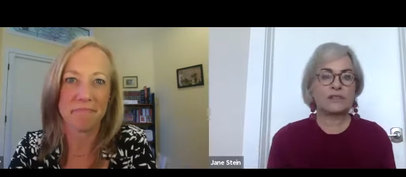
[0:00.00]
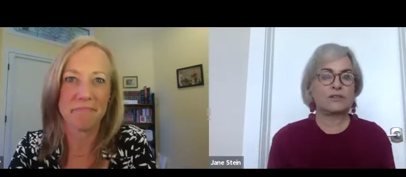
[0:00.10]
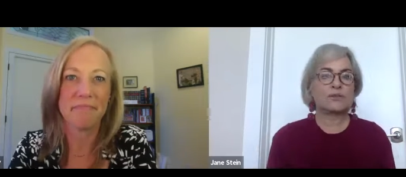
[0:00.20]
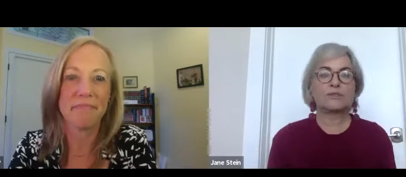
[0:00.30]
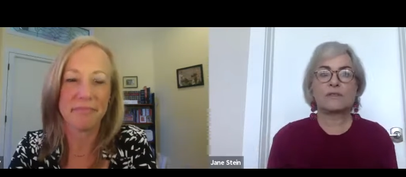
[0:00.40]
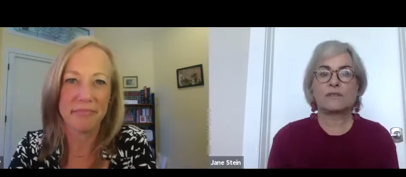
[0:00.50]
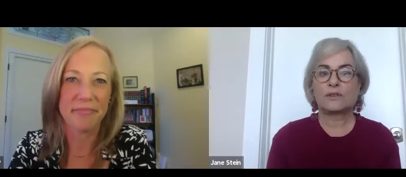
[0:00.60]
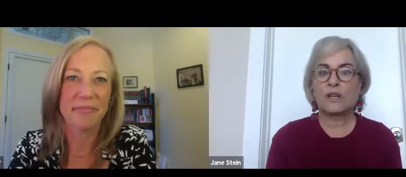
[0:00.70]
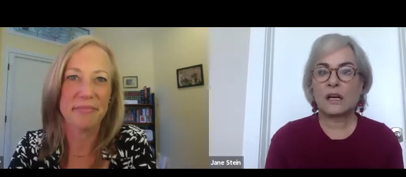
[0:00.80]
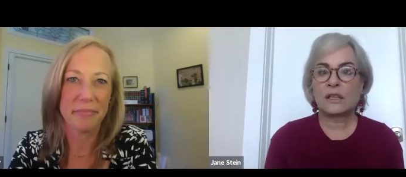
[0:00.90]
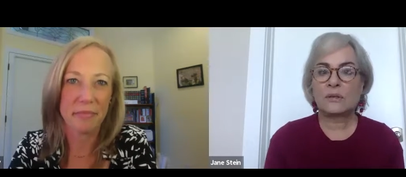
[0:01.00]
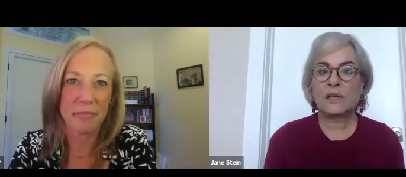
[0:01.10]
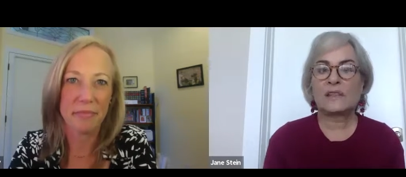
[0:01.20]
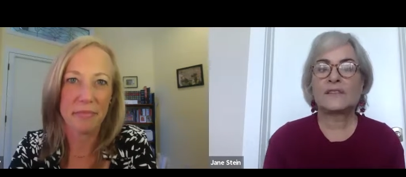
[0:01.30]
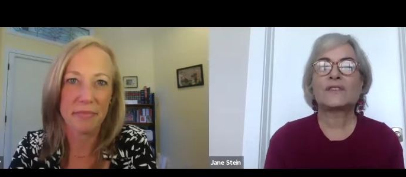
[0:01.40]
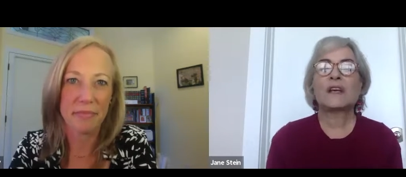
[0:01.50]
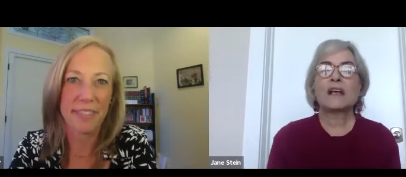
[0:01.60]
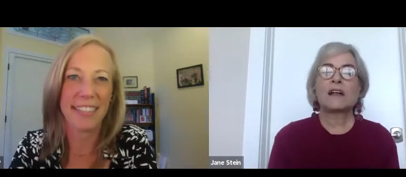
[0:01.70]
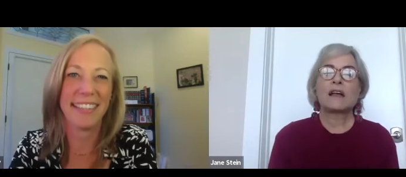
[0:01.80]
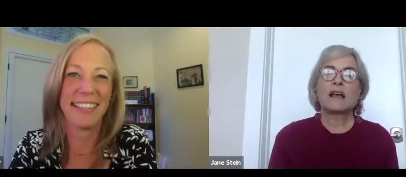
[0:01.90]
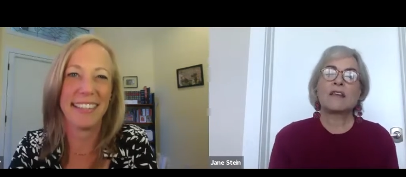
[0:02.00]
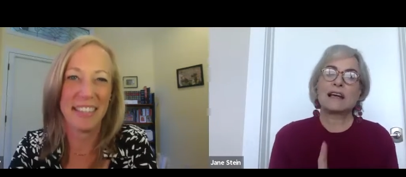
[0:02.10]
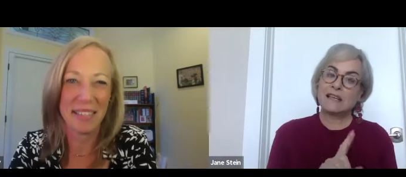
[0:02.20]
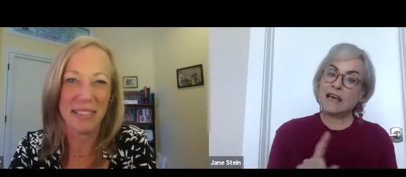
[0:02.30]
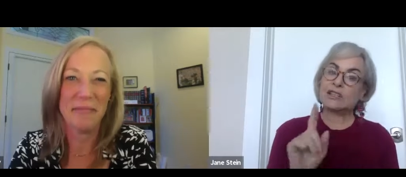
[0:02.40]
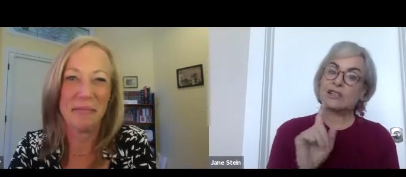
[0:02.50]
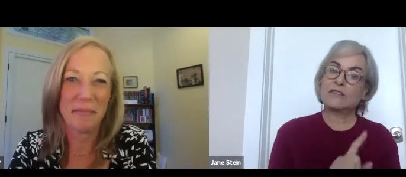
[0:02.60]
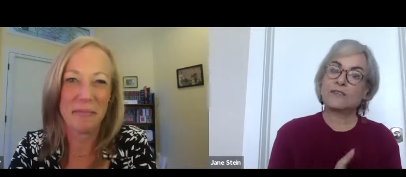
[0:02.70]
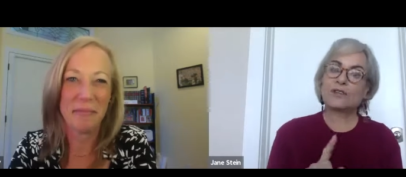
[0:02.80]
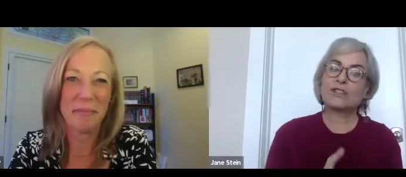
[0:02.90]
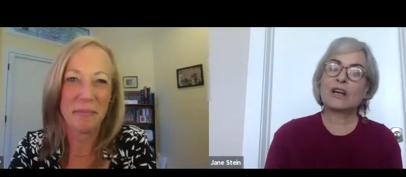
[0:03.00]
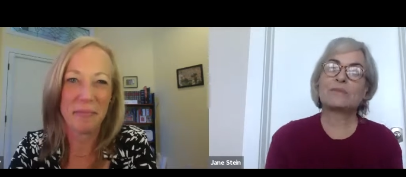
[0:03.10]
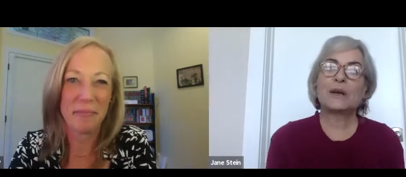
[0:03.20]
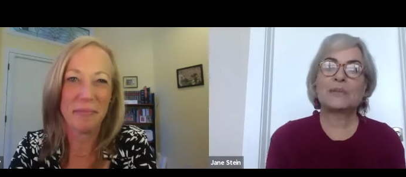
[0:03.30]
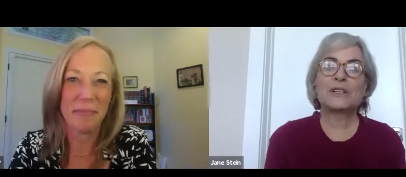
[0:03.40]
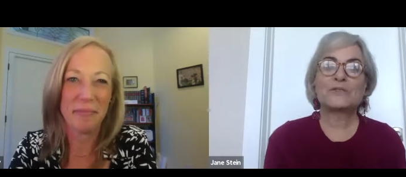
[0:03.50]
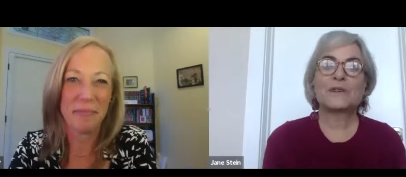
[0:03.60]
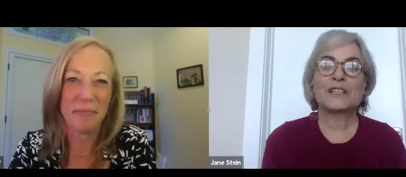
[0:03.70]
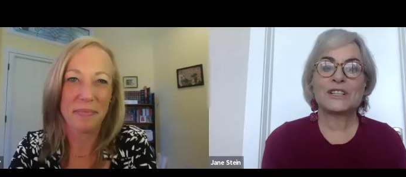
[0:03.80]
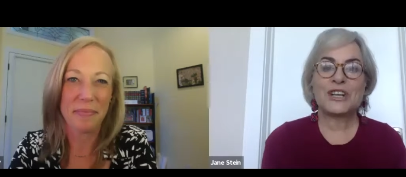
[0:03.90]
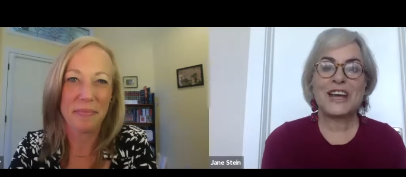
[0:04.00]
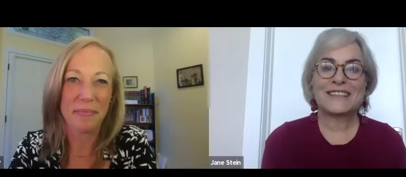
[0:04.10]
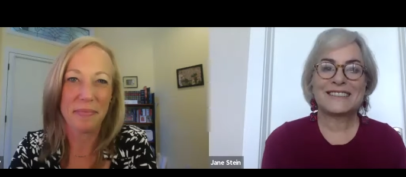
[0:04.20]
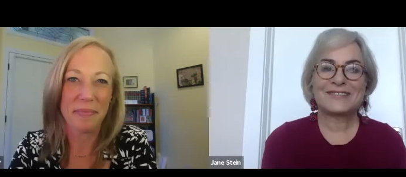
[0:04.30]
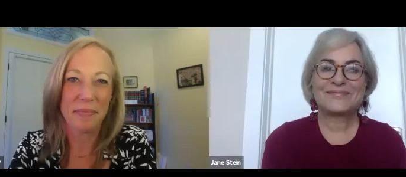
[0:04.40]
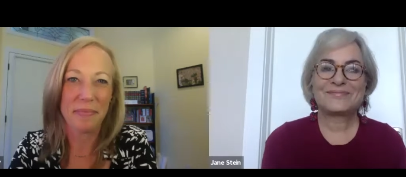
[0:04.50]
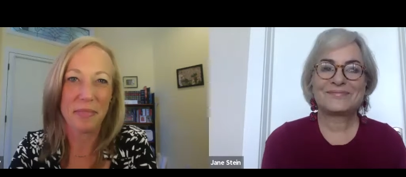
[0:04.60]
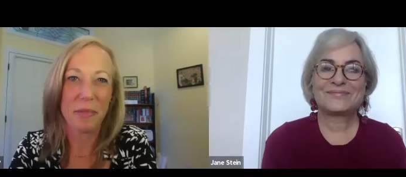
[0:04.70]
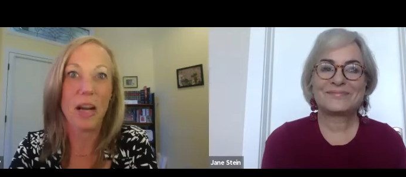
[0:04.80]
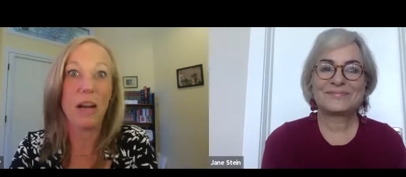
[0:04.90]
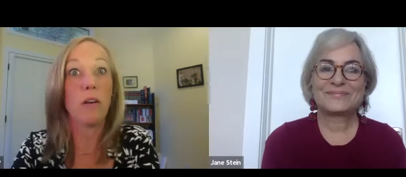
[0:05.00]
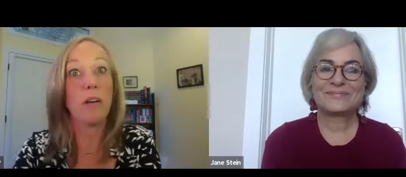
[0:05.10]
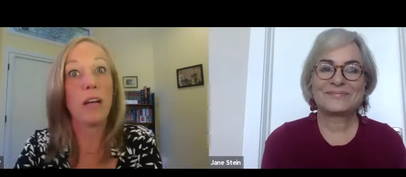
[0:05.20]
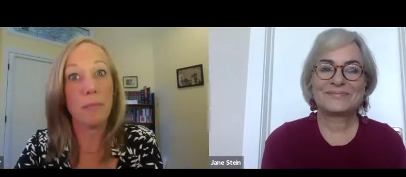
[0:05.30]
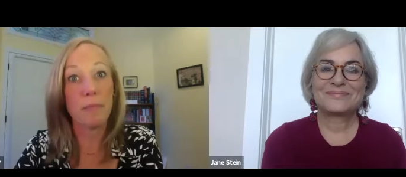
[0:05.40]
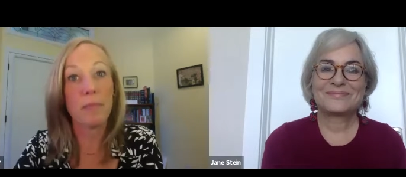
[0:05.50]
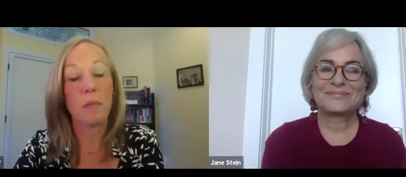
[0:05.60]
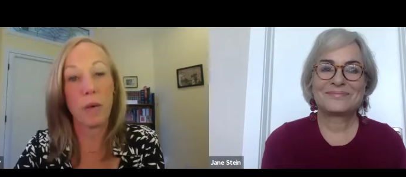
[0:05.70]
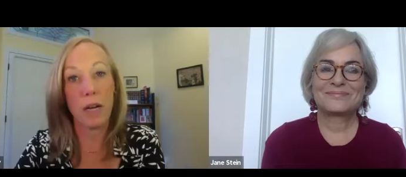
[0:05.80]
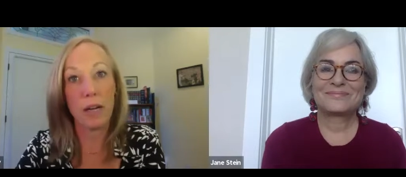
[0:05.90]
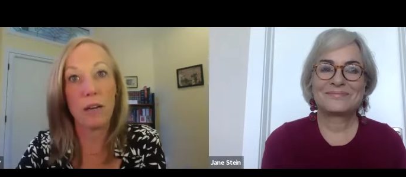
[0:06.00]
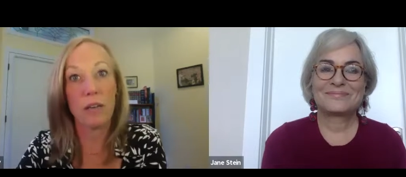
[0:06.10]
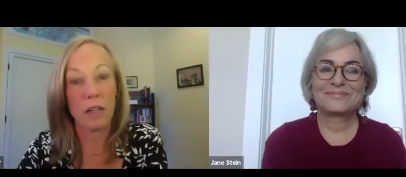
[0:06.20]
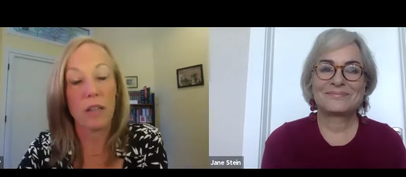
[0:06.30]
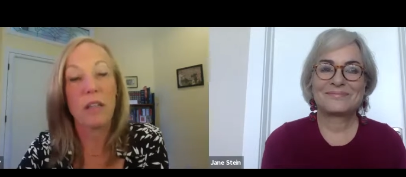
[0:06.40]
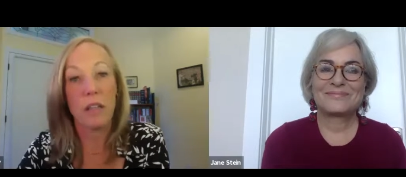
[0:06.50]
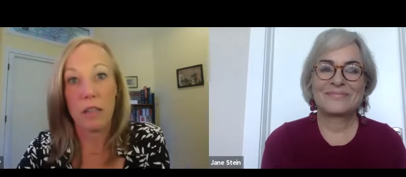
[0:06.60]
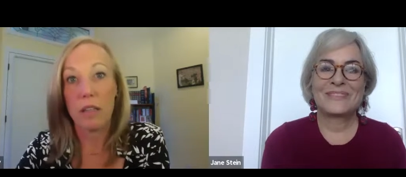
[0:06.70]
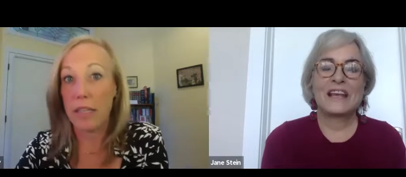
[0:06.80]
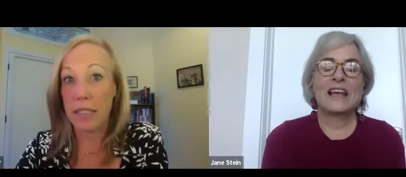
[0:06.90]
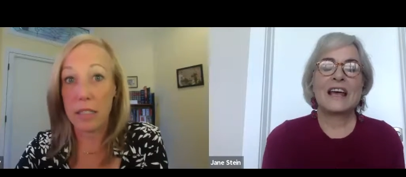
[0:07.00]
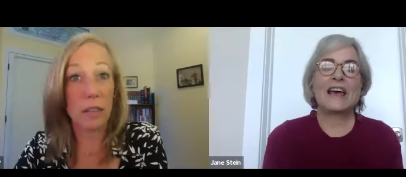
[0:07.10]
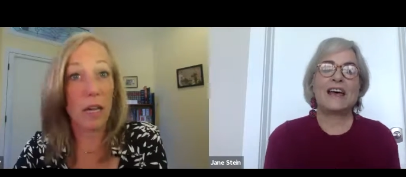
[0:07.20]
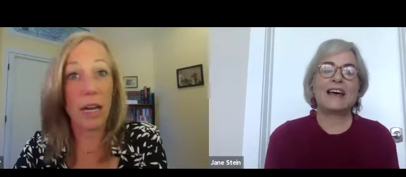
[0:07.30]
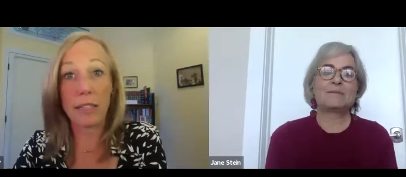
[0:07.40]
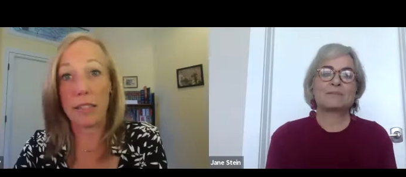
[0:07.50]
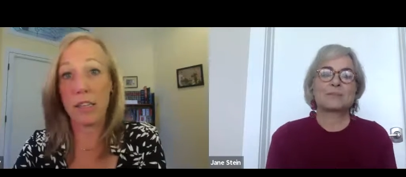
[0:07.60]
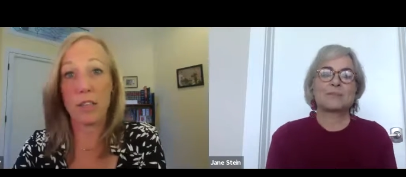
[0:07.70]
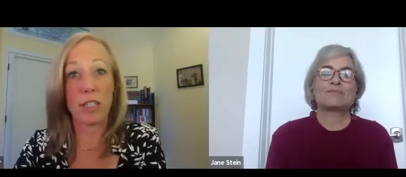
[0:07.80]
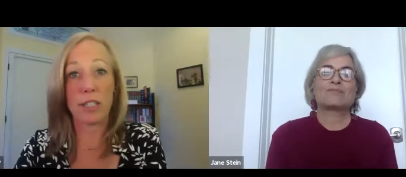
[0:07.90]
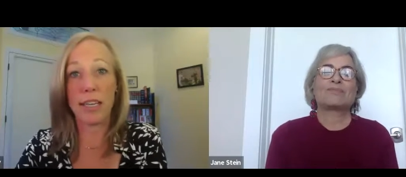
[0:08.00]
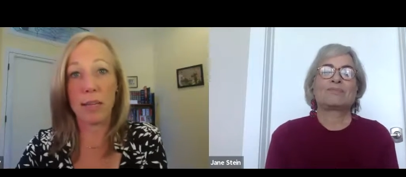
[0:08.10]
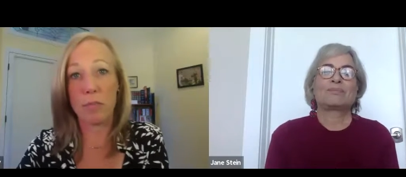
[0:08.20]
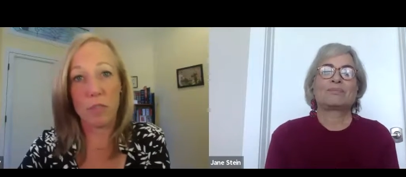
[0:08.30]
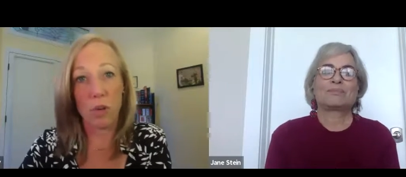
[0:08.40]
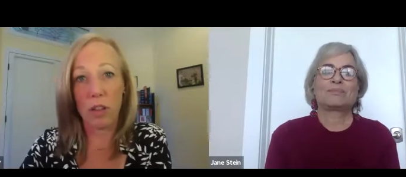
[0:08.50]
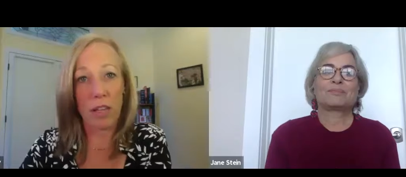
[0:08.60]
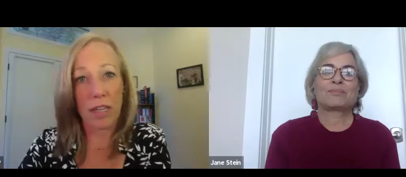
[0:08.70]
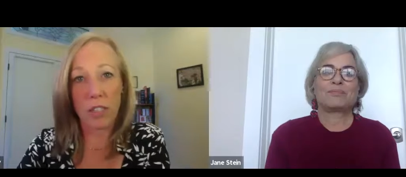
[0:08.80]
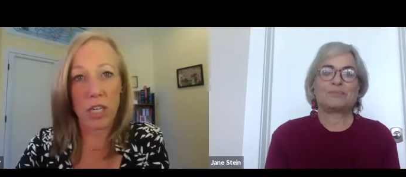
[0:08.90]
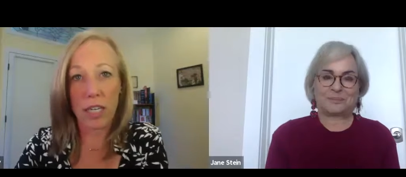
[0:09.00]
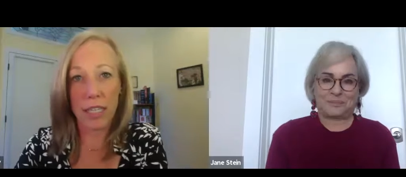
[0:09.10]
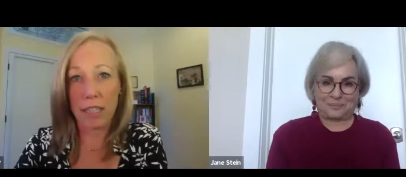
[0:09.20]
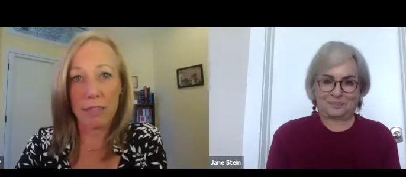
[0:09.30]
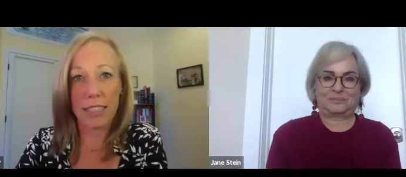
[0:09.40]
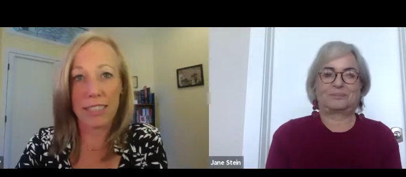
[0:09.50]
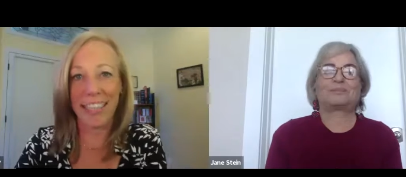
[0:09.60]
Speaker 1: do is review documents. That's actually the first time somebody's written a check. Wow. Okay.
Speaker 2: Wow. That's a lot that you just said before that check got written.